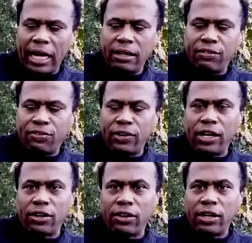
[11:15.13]
And the
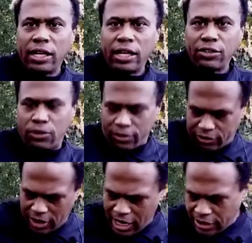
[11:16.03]
finger is on
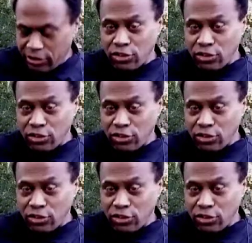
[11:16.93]
the slide.